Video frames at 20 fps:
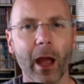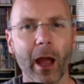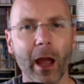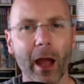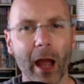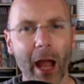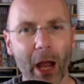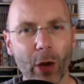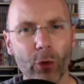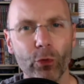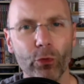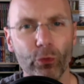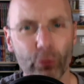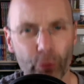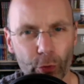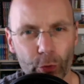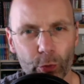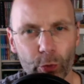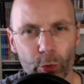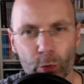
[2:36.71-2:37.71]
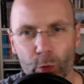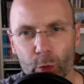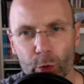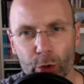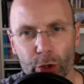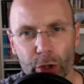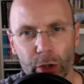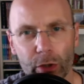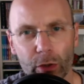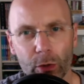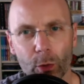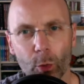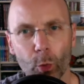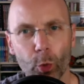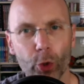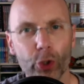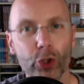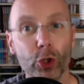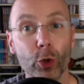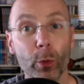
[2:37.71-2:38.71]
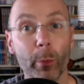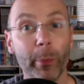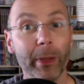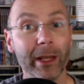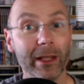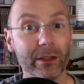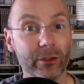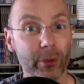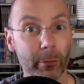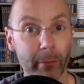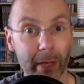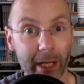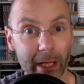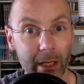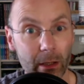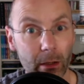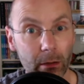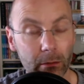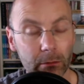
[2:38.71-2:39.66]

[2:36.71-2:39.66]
how rude would you be to me?